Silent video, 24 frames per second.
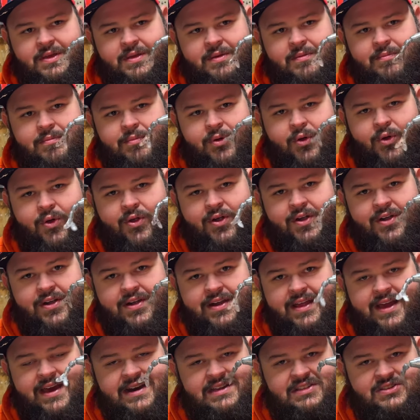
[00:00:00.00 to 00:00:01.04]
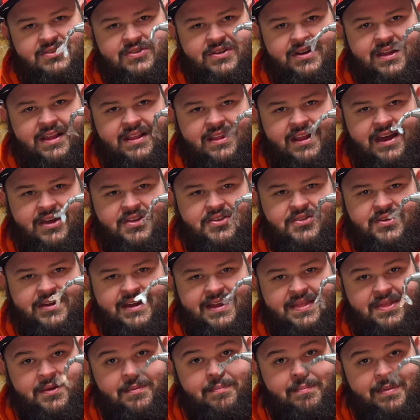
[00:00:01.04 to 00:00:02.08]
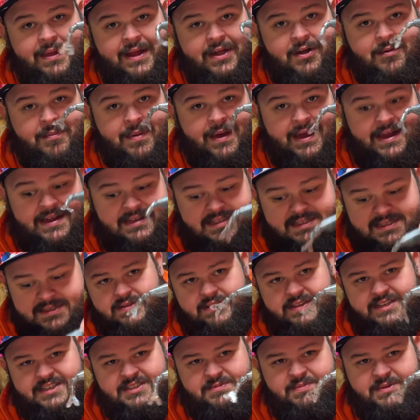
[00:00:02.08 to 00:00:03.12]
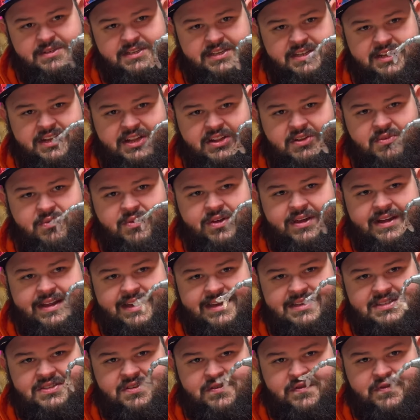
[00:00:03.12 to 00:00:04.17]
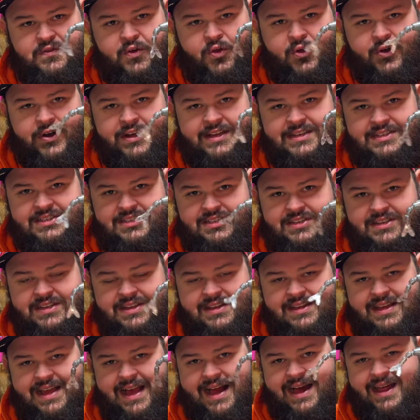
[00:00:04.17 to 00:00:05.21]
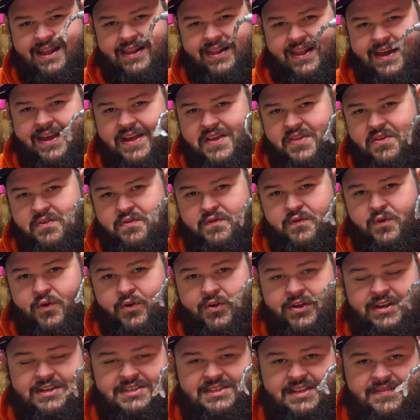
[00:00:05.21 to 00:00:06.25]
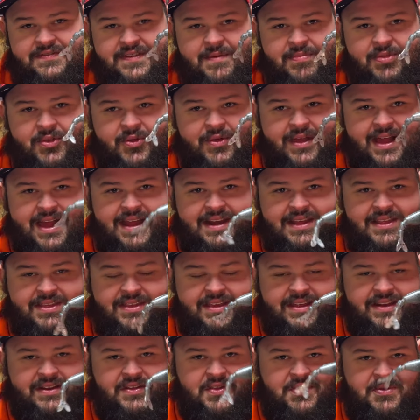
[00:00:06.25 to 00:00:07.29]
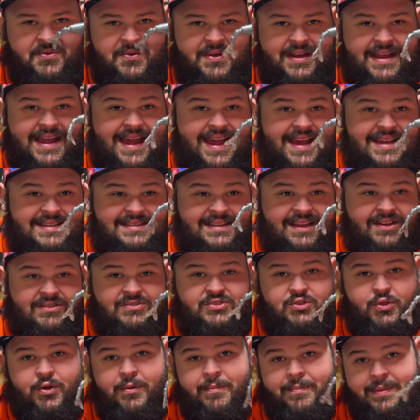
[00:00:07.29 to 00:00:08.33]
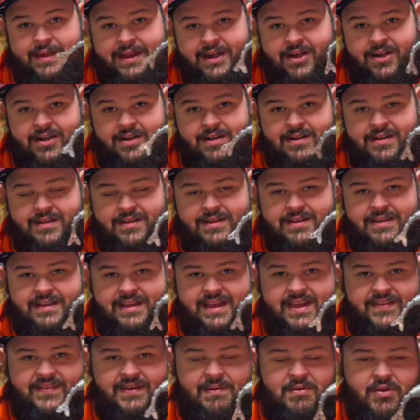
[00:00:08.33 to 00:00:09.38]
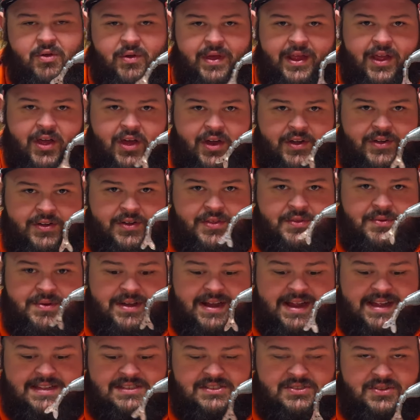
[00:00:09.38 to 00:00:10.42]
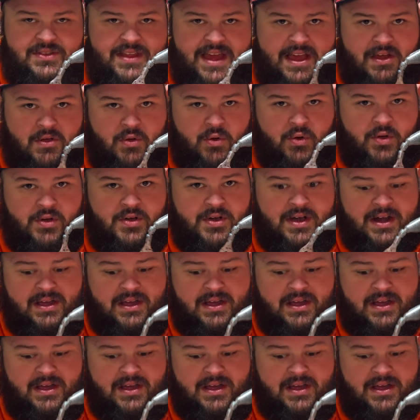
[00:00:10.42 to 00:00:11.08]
more, and it's going to allow you to get the bigger bites. This particular one is the 4-inch. I like the 4-inch if I'm throwing anything 3/8 ounce or bigger. If I'm going under 3/8, so that quarter